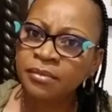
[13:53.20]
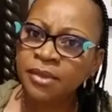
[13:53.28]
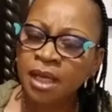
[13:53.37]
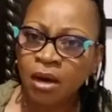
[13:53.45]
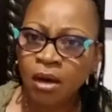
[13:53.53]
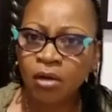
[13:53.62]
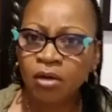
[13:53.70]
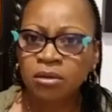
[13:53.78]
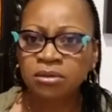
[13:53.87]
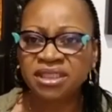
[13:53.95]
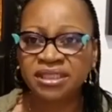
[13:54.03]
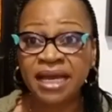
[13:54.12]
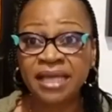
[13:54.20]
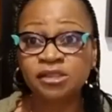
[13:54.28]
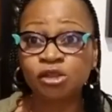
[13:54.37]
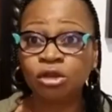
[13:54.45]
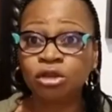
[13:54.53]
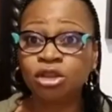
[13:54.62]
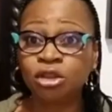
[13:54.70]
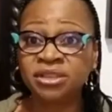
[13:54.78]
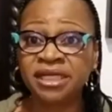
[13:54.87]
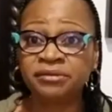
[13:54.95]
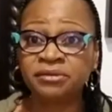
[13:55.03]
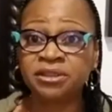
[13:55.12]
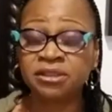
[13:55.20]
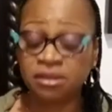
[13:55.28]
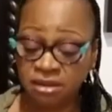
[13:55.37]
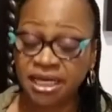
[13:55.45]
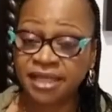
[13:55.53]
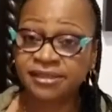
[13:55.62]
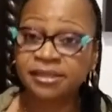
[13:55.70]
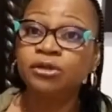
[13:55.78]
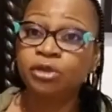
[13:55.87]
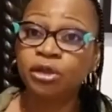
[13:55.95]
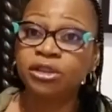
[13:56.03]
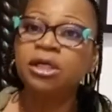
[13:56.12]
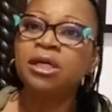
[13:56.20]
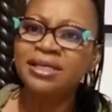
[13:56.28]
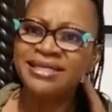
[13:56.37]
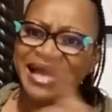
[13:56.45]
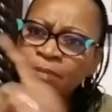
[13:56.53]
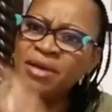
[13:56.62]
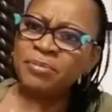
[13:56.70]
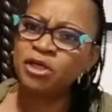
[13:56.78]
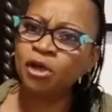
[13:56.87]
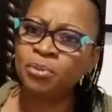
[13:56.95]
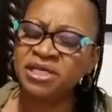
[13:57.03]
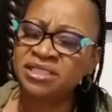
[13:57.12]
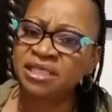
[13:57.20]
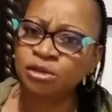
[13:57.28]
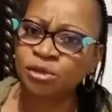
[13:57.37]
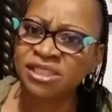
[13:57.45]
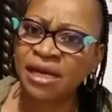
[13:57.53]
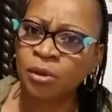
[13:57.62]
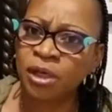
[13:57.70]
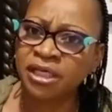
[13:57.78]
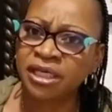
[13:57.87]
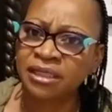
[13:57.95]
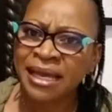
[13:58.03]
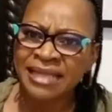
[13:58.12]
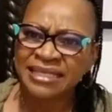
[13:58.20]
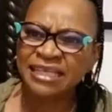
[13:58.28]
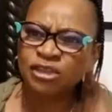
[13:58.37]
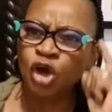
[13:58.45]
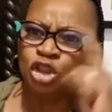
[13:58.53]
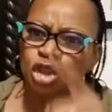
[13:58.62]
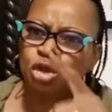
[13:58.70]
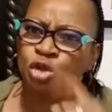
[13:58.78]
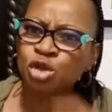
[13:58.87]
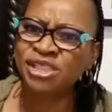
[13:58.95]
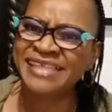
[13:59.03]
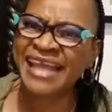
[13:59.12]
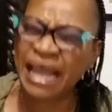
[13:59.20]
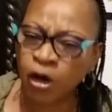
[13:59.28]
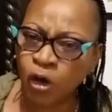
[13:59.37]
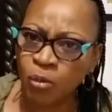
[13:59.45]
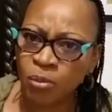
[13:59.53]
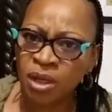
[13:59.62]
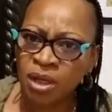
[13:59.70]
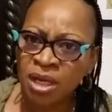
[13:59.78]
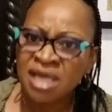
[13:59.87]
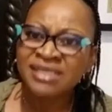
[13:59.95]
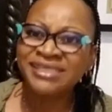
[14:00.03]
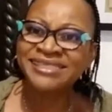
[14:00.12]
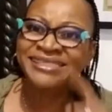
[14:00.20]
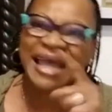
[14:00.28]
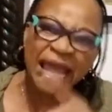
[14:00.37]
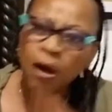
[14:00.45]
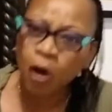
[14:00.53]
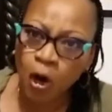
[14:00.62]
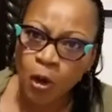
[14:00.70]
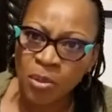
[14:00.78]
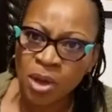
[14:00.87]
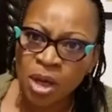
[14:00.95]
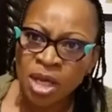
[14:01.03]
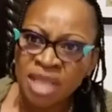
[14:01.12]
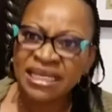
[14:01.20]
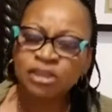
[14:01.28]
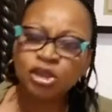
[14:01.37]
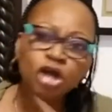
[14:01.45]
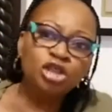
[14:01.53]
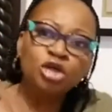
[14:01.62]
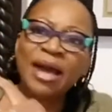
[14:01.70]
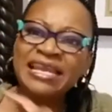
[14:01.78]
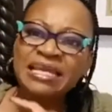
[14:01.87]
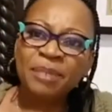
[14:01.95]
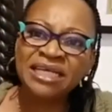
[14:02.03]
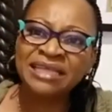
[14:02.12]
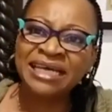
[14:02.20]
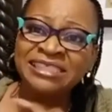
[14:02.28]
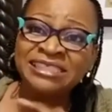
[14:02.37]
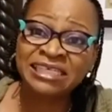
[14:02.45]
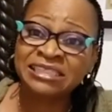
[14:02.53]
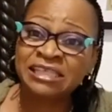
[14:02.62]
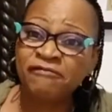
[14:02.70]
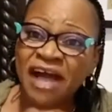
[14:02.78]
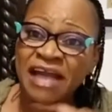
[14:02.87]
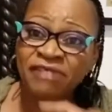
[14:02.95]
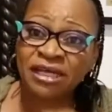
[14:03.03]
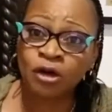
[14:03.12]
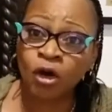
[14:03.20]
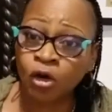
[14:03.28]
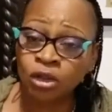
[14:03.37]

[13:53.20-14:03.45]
Oh, did I insult your integrity? Yes, good. Now maybe your brain cells will start working. They told you to stay home. Stay home. They told you anybody that's 65 and older